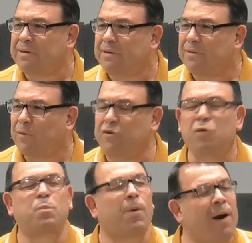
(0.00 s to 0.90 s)
When you
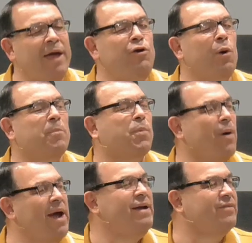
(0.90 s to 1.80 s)
pray, you are
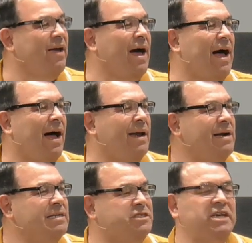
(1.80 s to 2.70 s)
praying to God.
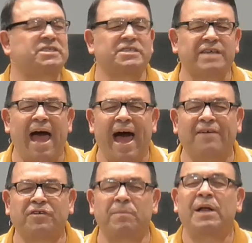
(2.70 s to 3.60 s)
Jesus
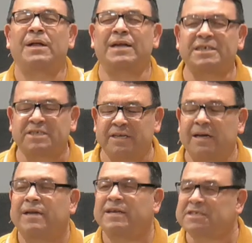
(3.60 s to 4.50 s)
asked him, listen,
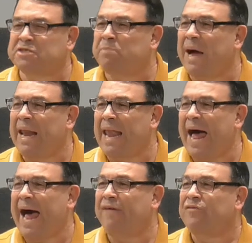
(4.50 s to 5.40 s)
this is my
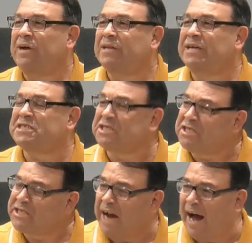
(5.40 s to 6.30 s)
life. This is
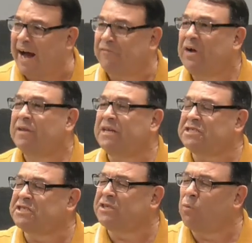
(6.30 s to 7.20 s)
tough. This
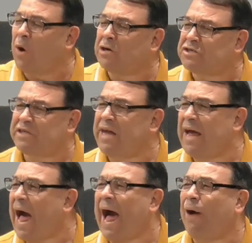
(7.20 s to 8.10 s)
is the worst thing
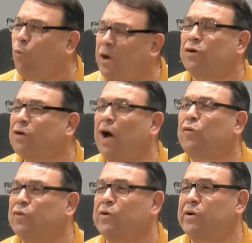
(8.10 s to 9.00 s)
I will go
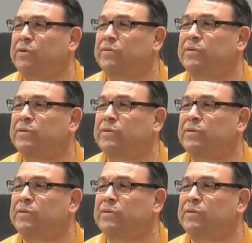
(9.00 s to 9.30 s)
through.